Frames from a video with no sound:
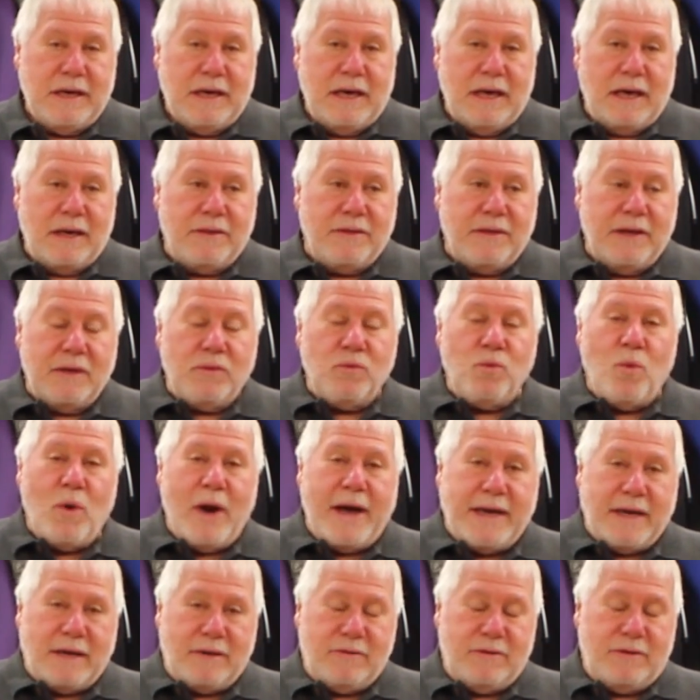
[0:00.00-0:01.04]
and then
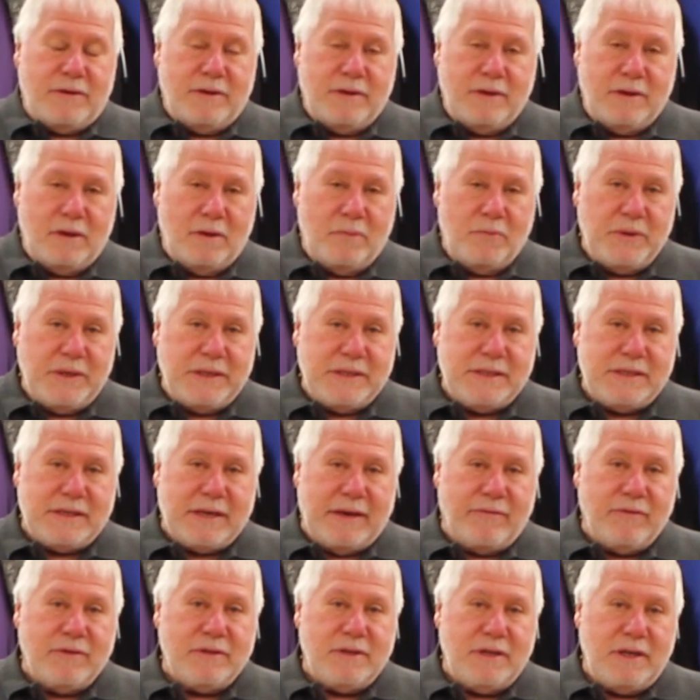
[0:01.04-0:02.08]
weigh it, it'll be
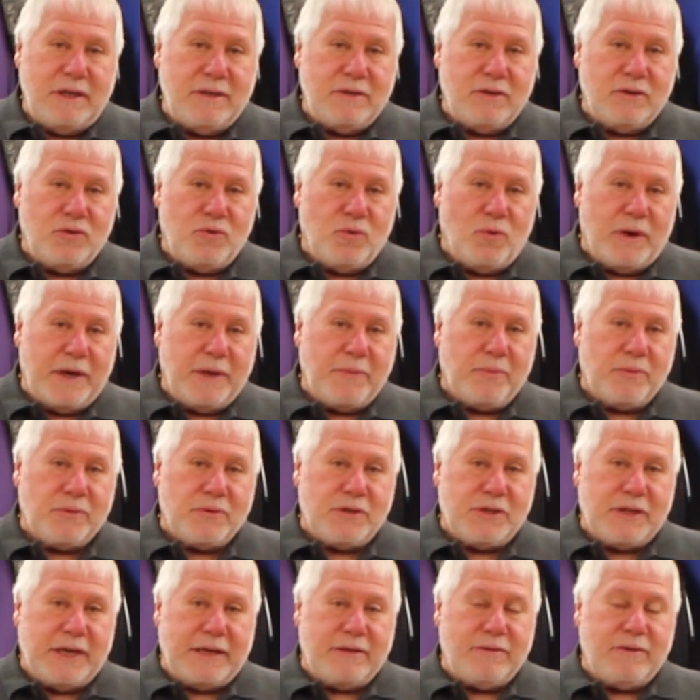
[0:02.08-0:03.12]
17 to
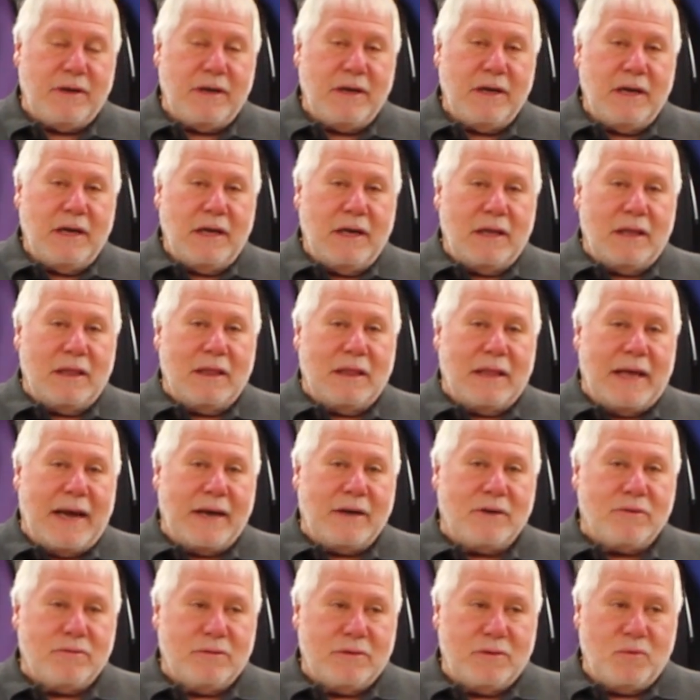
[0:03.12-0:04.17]
20%
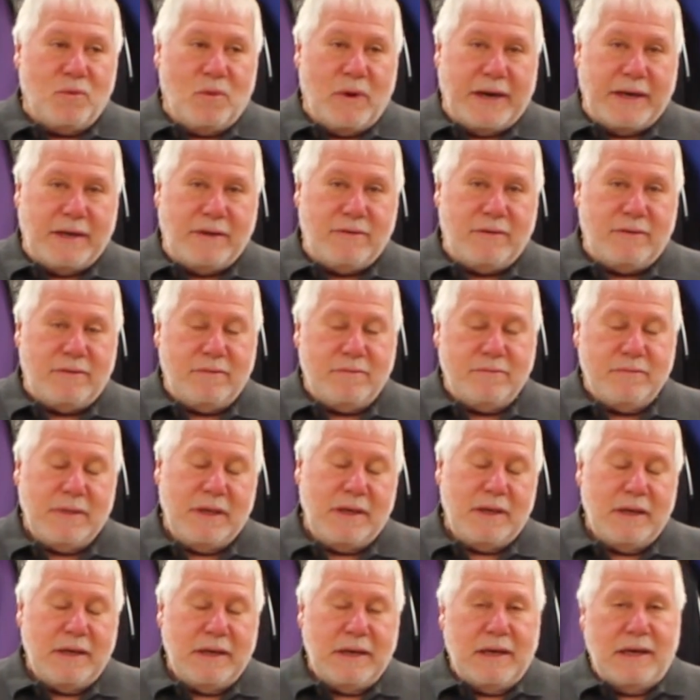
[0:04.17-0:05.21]
lighter in weight.
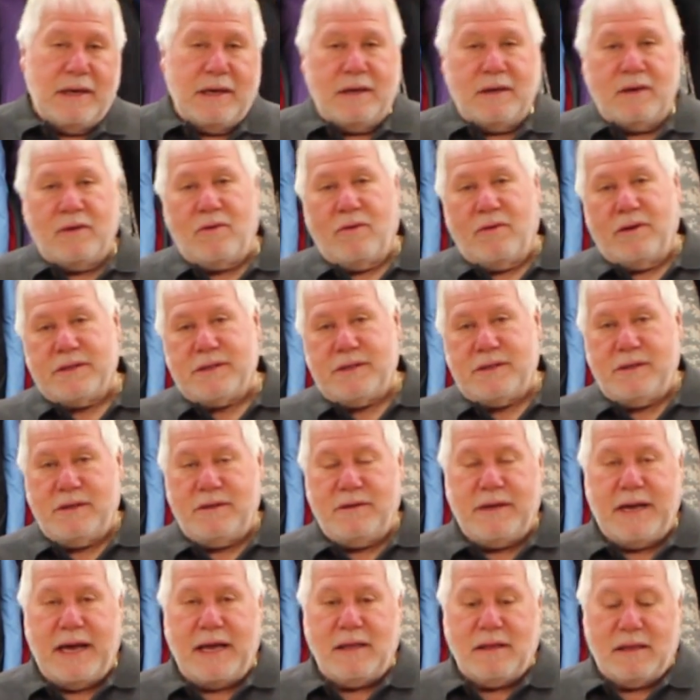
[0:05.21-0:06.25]
And of course, a
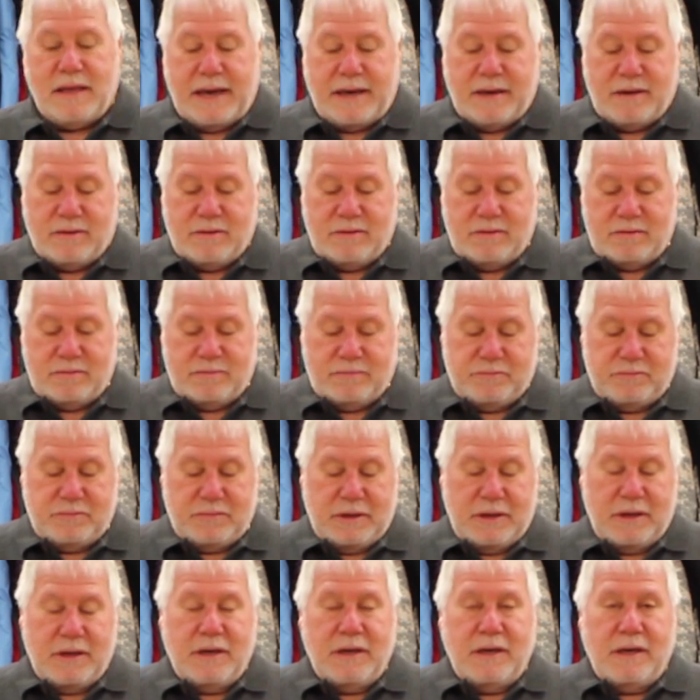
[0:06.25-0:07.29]
day later,
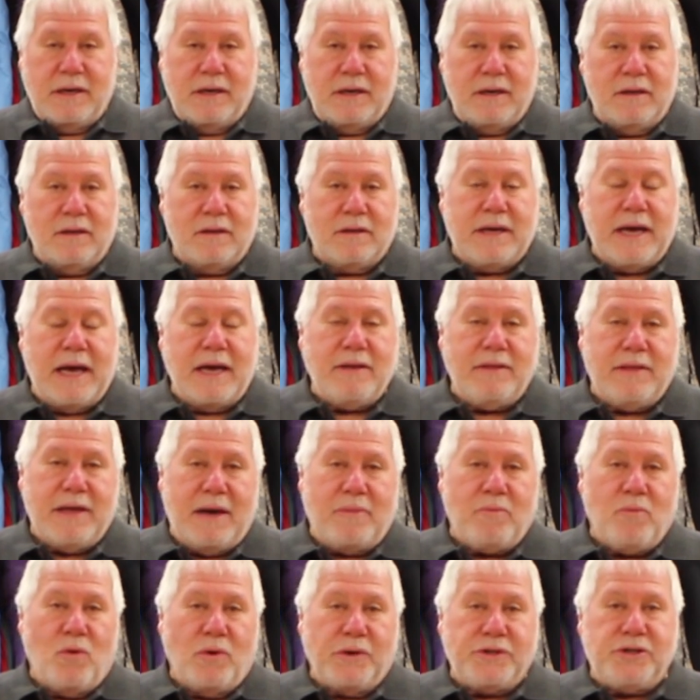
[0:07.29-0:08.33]
it'll gain
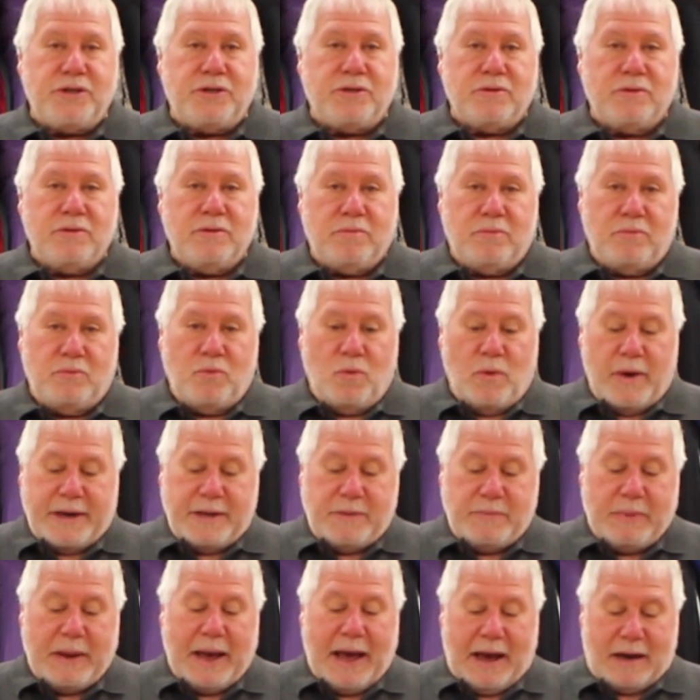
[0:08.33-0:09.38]
that moisture
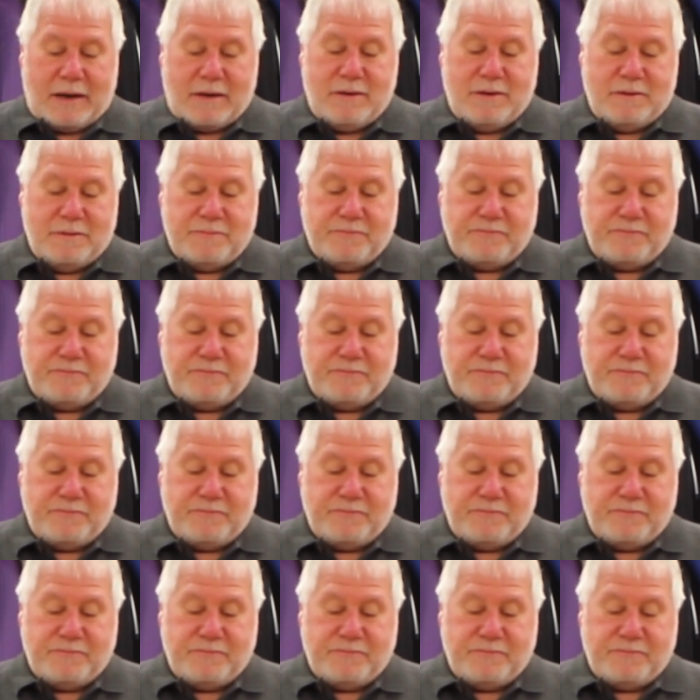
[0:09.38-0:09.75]
weight back.